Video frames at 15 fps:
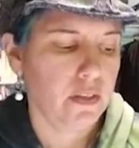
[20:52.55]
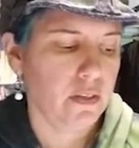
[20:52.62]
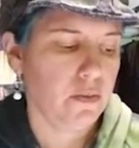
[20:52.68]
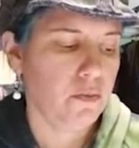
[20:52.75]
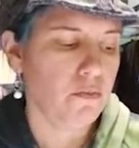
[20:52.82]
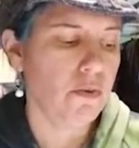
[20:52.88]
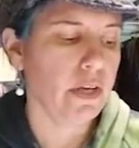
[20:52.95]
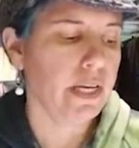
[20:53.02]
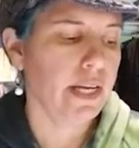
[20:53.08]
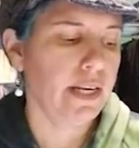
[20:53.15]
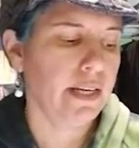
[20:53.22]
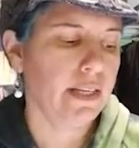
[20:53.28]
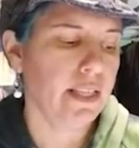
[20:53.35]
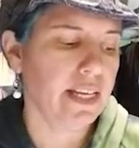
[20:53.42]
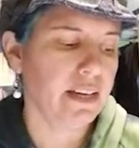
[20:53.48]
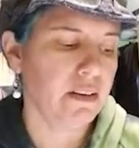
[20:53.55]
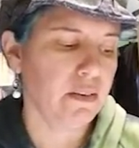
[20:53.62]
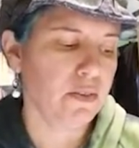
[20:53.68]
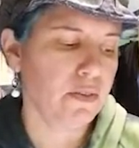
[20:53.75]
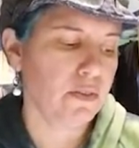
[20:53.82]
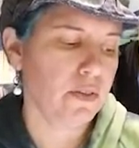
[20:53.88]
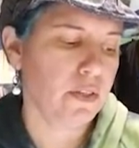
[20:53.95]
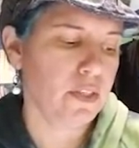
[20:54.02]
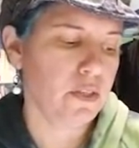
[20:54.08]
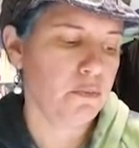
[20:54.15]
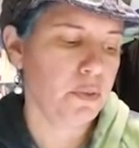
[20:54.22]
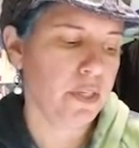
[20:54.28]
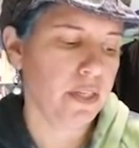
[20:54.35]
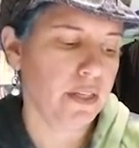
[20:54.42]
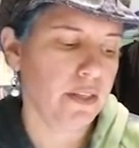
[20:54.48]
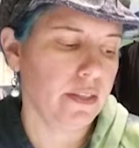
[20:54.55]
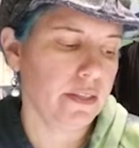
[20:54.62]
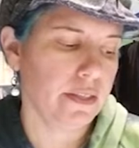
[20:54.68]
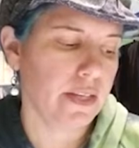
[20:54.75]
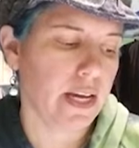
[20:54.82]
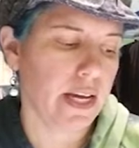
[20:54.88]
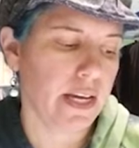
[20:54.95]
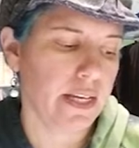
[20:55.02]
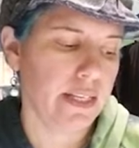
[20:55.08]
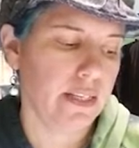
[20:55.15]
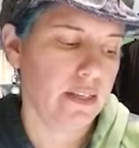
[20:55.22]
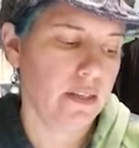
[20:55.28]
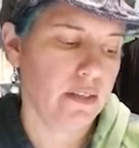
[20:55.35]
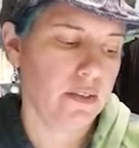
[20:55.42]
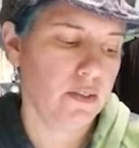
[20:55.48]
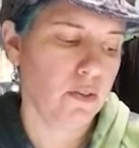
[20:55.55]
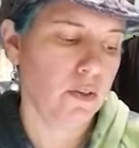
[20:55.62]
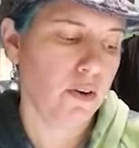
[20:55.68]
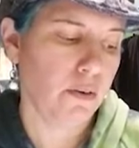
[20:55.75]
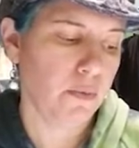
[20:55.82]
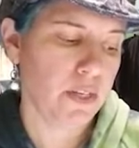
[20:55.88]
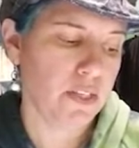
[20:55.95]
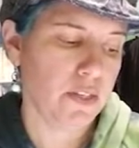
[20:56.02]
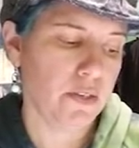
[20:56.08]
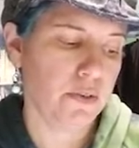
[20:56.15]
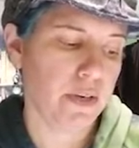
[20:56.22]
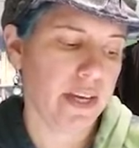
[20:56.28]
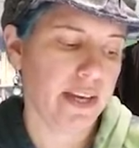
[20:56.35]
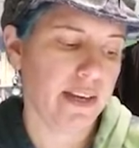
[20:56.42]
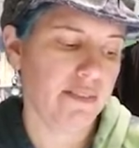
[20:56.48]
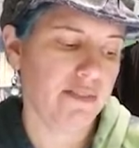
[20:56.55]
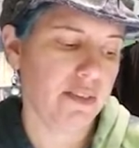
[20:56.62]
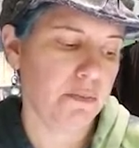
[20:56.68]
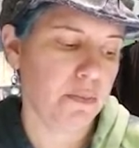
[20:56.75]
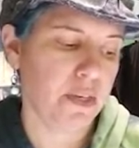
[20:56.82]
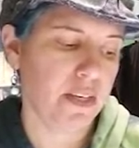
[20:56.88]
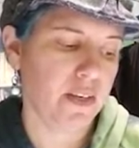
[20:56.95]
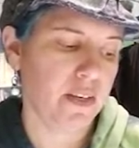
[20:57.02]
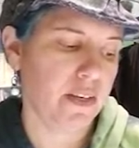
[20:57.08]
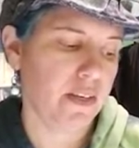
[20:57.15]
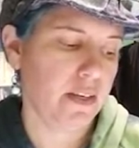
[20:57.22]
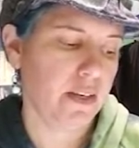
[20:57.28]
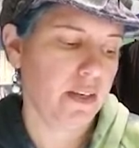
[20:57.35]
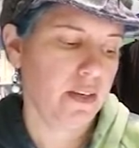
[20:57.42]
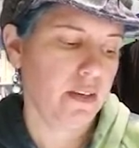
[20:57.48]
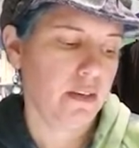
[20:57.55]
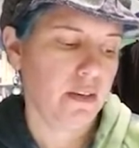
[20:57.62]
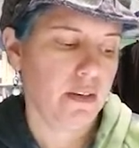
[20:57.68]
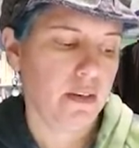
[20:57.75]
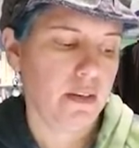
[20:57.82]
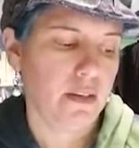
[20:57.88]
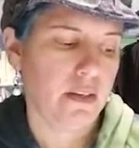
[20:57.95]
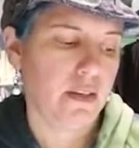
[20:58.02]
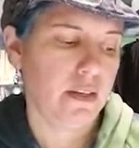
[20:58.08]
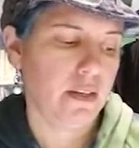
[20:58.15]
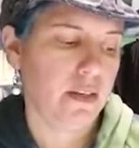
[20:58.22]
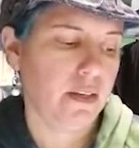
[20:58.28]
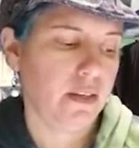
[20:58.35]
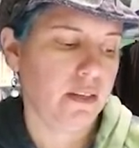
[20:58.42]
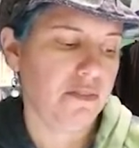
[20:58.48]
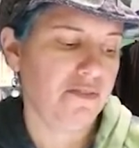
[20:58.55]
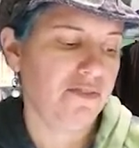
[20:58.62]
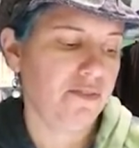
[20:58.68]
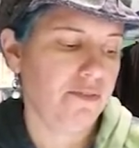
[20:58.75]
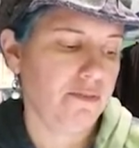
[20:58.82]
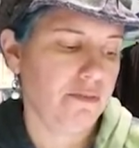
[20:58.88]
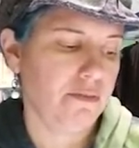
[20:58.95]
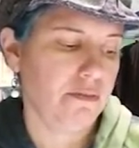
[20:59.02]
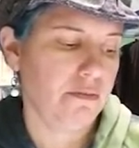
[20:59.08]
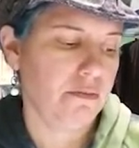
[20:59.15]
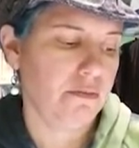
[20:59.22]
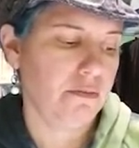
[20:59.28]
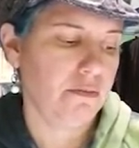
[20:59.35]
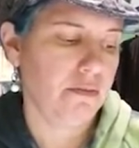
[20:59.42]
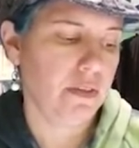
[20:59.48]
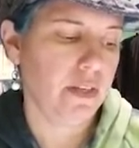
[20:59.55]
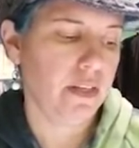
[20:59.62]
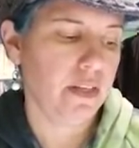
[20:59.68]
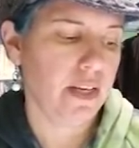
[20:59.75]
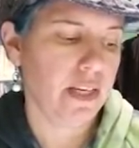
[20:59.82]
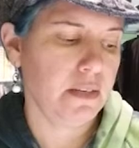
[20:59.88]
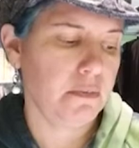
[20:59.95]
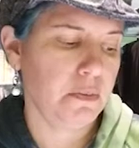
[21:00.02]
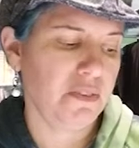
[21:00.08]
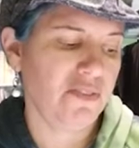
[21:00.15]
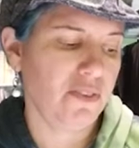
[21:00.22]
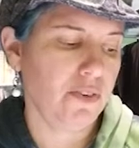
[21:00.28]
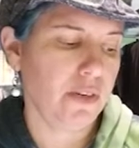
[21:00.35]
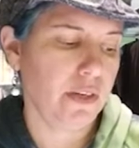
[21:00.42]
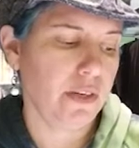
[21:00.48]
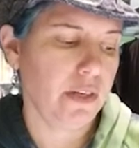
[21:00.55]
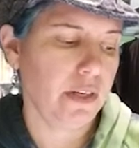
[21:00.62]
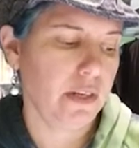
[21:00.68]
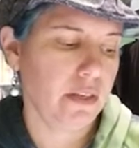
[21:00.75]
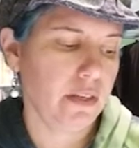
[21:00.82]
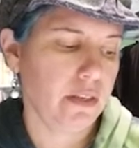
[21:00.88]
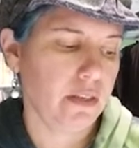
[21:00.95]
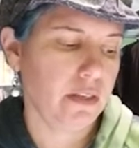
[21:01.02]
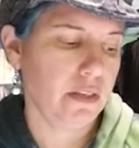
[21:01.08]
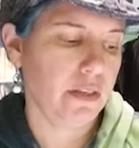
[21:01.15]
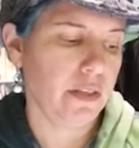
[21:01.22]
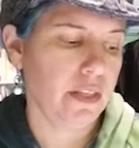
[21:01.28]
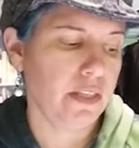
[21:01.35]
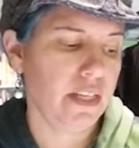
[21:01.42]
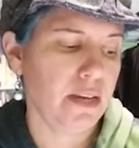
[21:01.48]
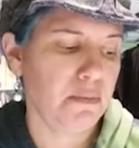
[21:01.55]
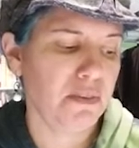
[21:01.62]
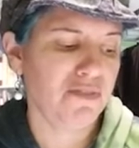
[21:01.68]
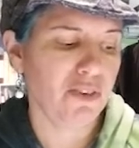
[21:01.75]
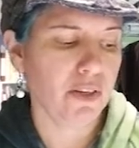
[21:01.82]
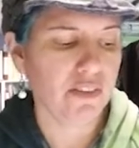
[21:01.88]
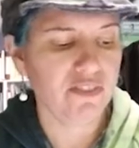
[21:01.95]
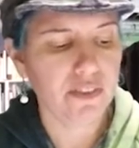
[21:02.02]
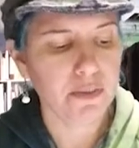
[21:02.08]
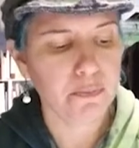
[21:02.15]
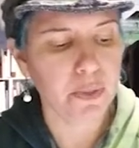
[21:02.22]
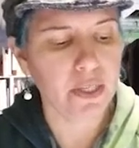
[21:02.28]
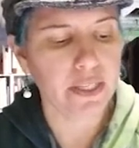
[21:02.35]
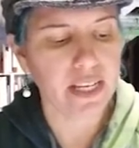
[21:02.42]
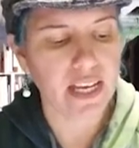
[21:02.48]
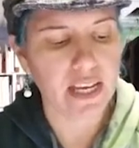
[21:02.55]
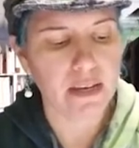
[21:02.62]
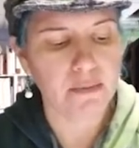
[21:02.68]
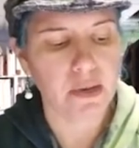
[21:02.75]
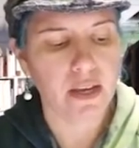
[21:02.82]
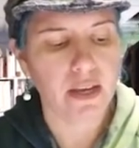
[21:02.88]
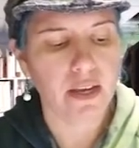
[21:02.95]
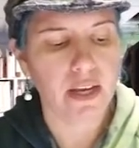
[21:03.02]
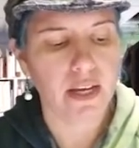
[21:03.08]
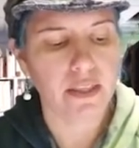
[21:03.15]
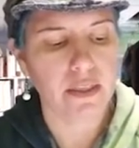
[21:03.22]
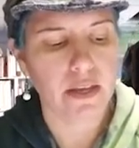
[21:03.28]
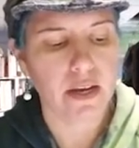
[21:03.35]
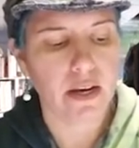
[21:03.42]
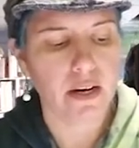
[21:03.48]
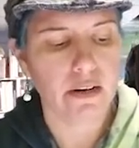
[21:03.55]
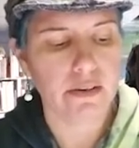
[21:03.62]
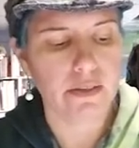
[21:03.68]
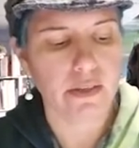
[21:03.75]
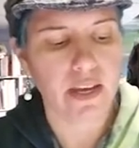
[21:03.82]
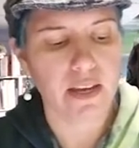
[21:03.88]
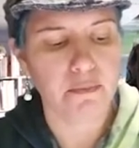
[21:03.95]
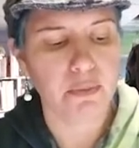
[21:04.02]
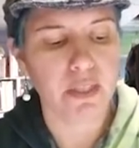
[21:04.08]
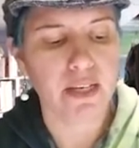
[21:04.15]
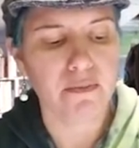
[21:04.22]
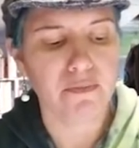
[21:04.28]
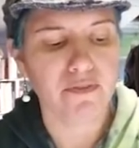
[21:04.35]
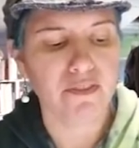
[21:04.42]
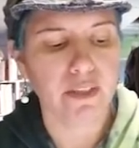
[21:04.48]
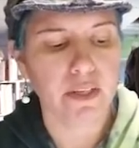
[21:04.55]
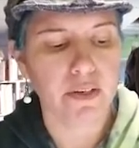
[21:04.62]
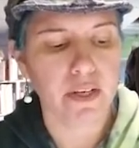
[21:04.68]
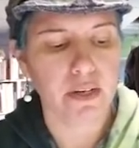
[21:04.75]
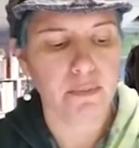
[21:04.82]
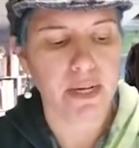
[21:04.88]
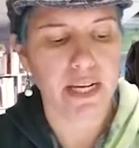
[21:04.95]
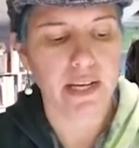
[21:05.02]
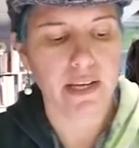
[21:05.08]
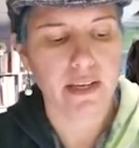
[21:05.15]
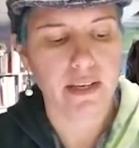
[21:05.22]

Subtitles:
What kind of clouds could you put in the sky? Or would you have it be the night before or the day before a football game and there's a blimp floating by?